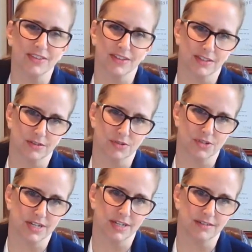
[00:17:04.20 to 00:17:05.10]
thinking like the other
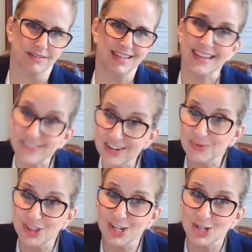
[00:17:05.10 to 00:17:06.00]
side,
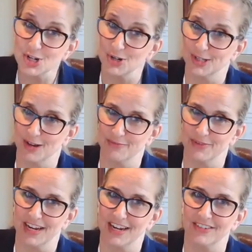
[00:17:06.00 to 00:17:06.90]
even with an insurance
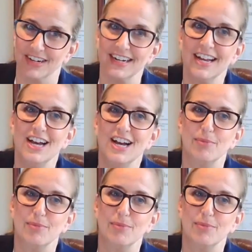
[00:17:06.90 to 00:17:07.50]
company, right?